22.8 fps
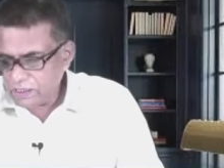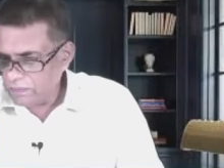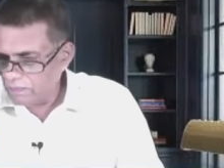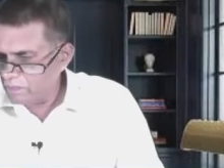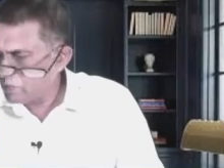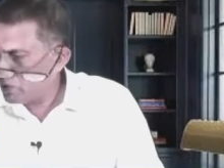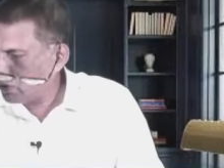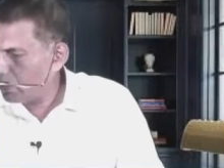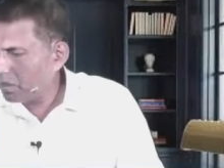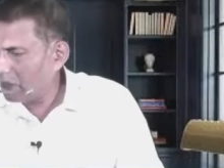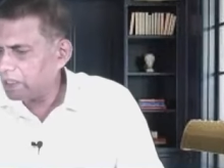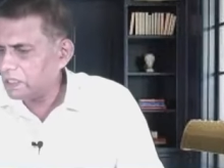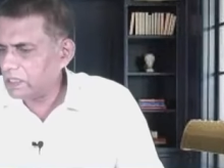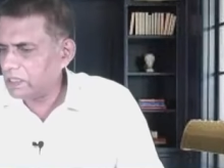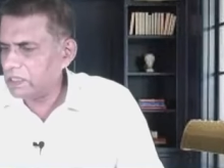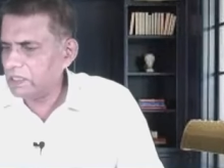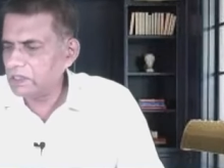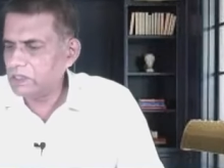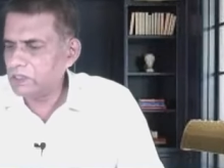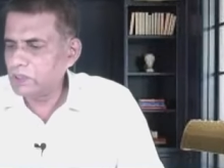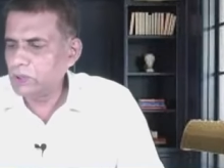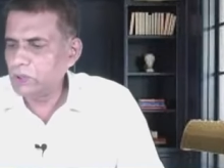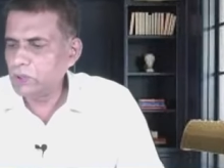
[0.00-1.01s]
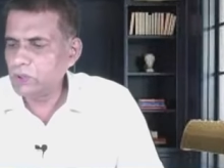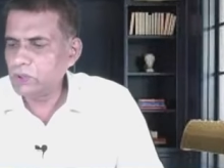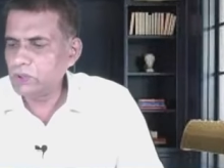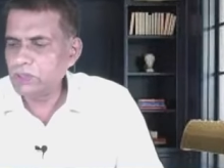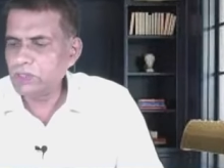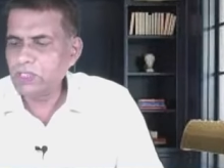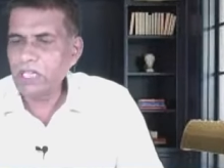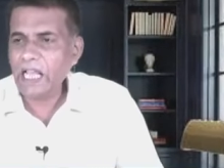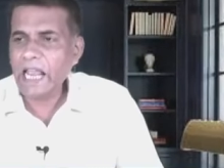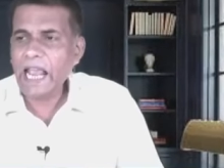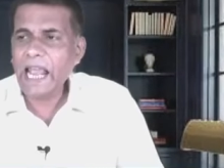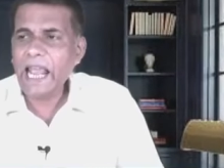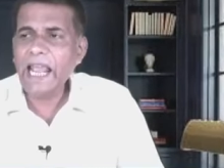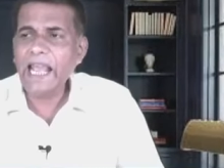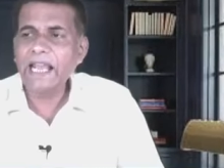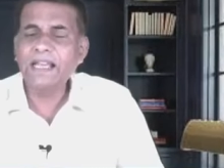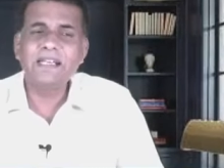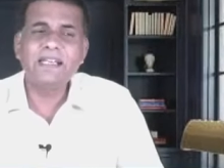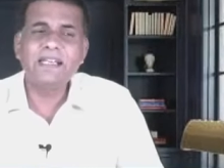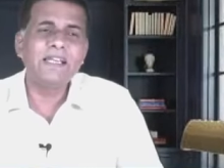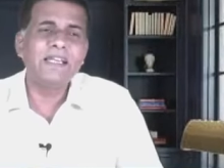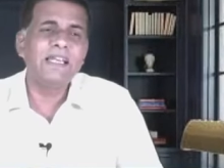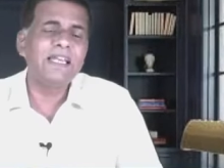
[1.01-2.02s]
Your
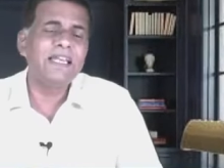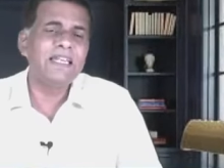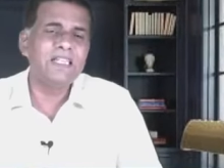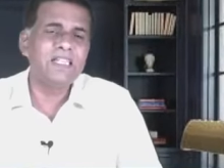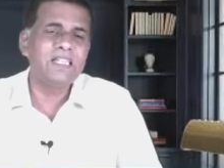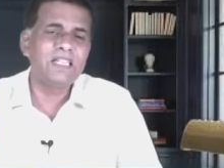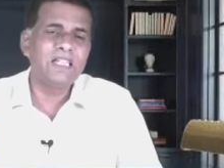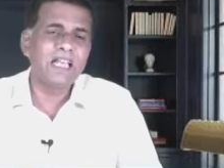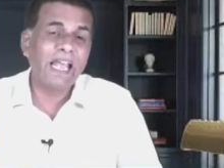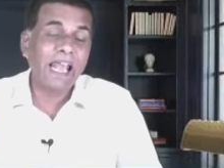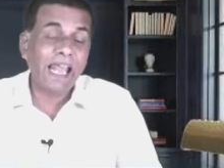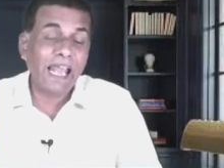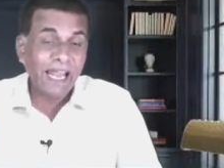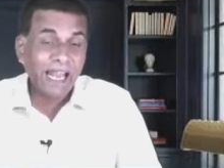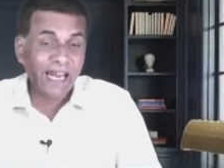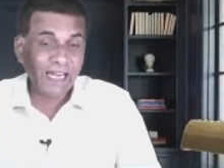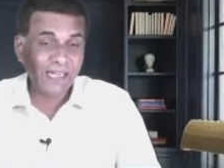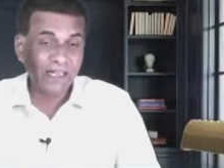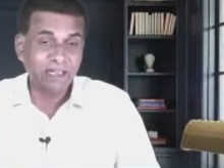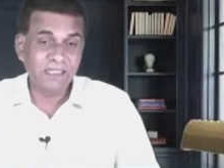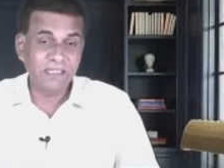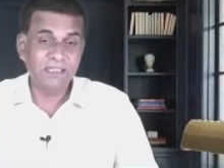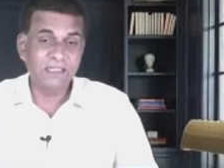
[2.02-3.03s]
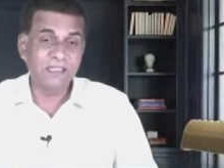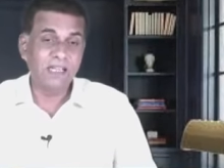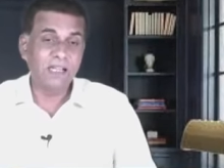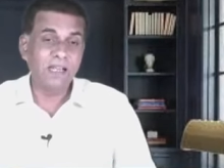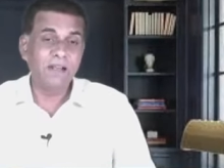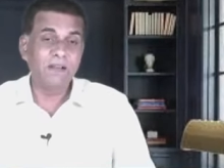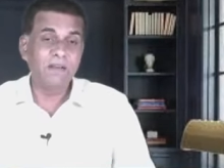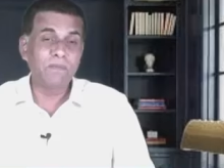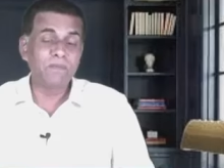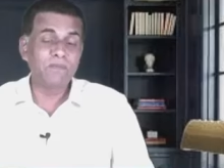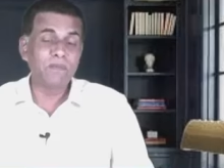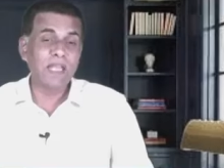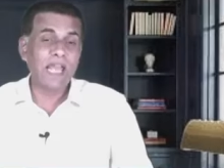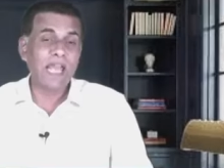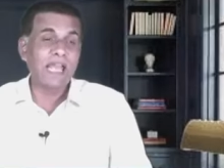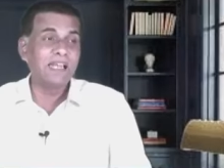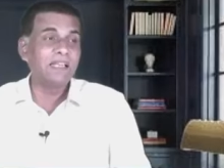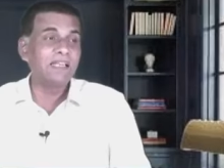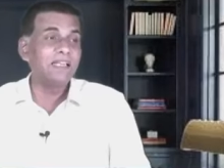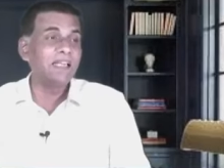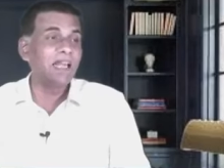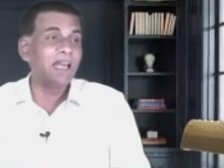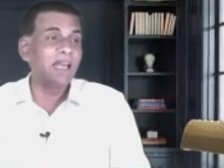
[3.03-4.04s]
toothache is healed, um,
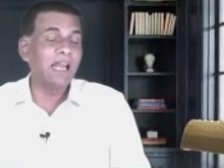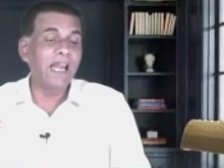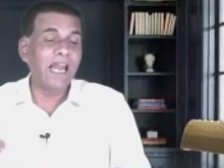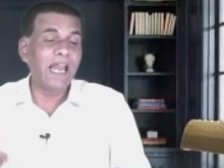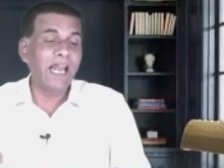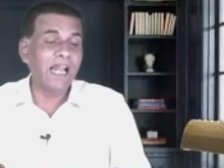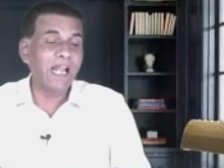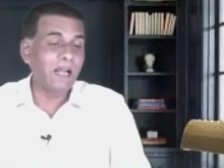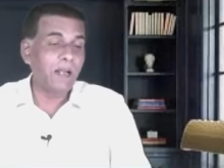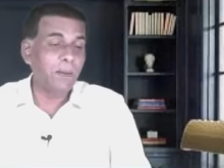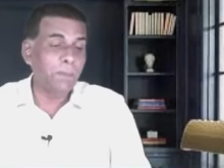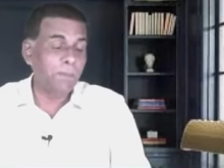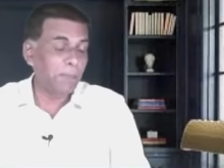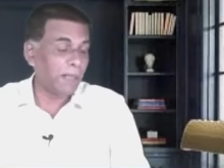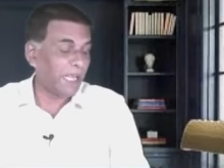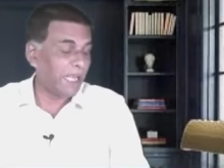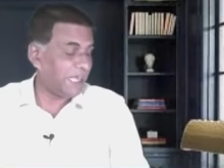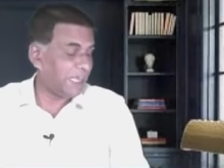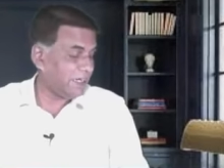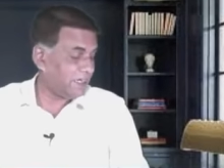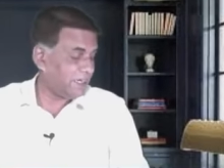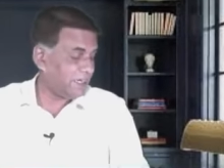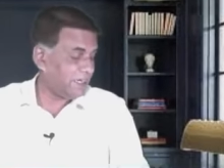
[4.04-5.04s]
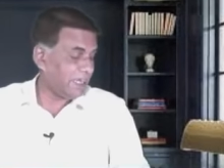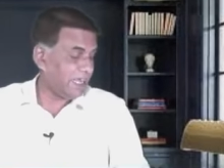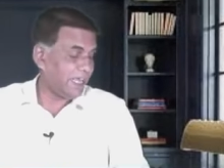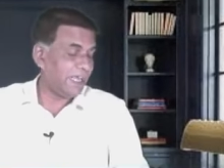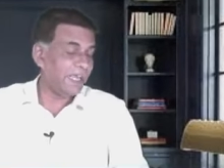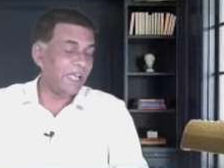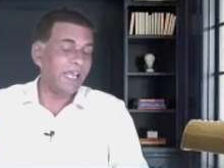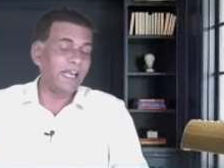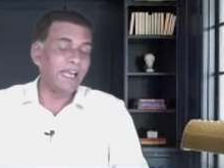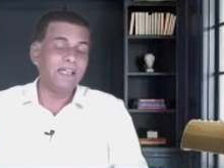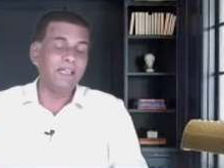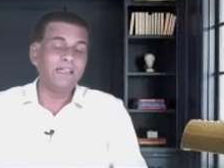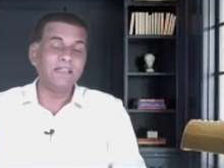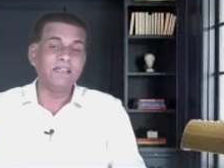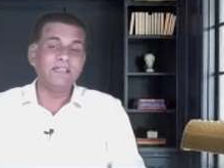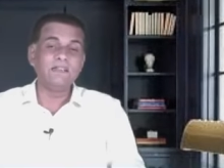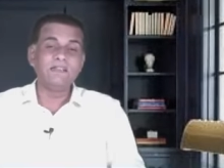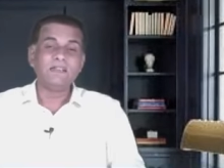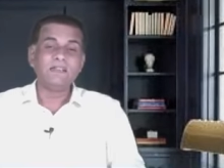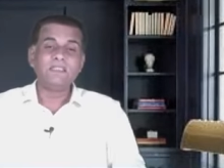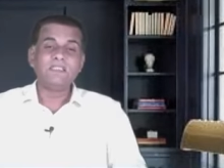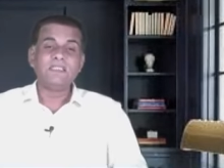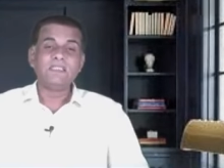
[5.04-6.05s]
and the leg pain
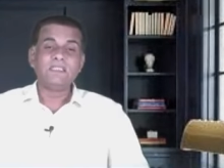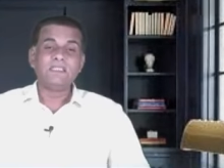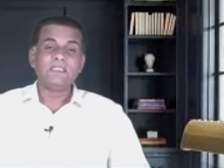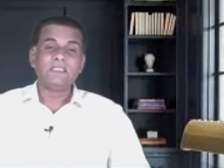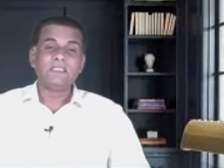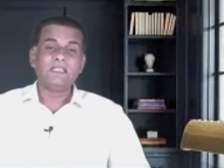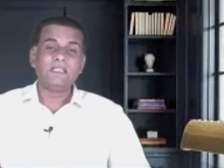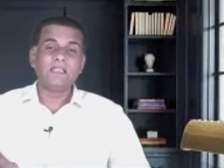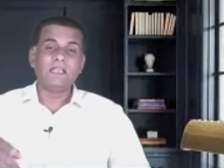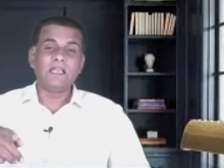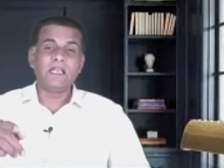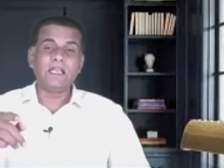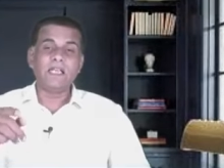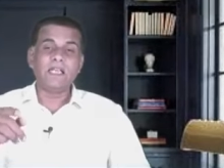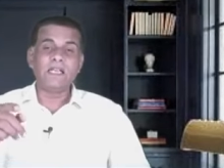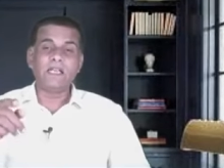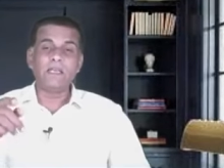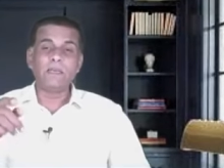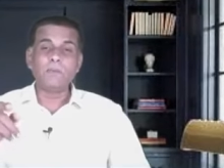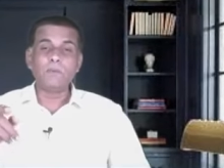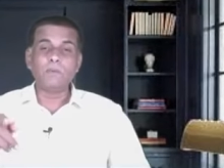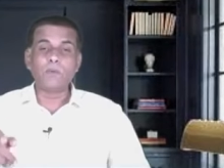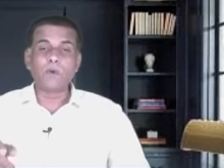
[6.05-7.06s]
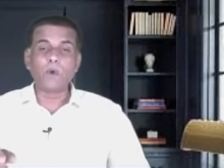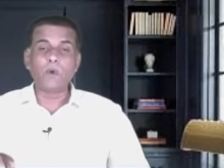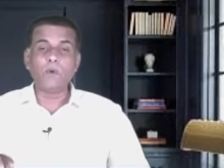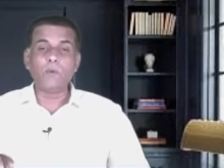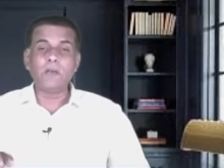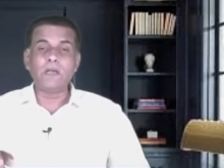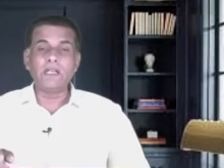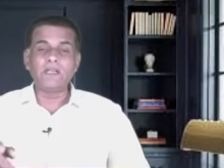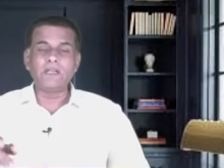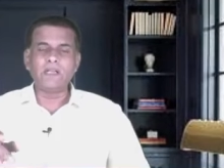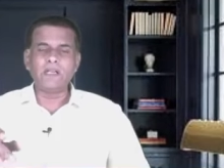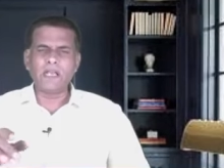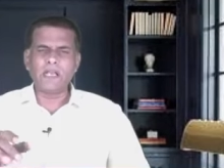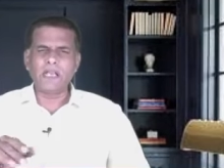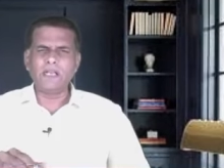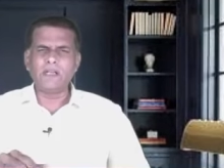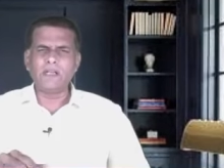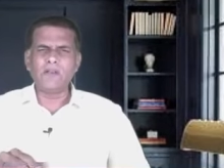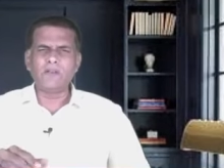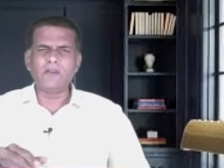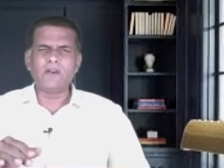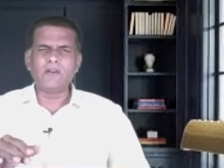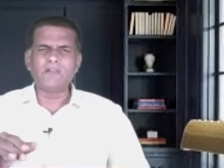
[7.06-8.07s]
healed. Uh, improvement
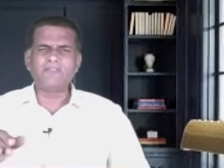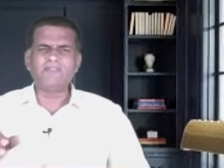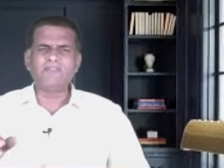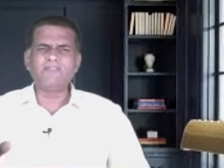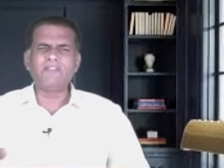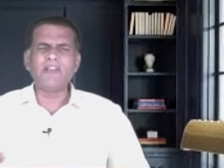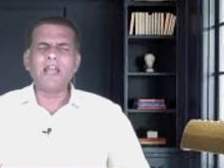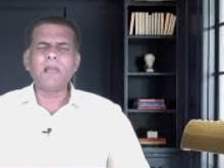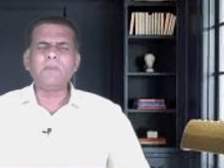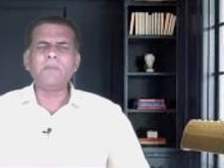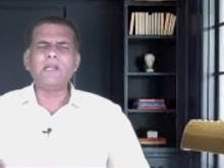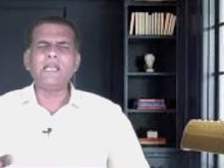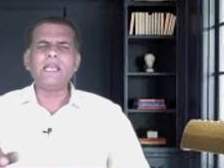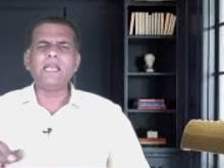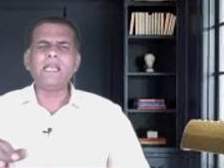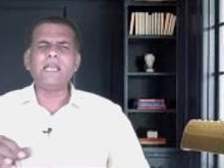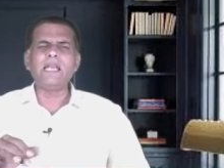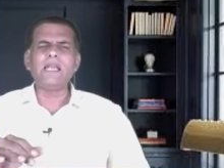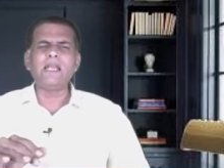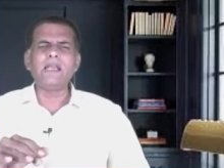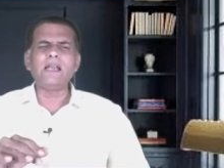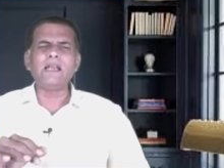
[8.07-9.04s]
in your family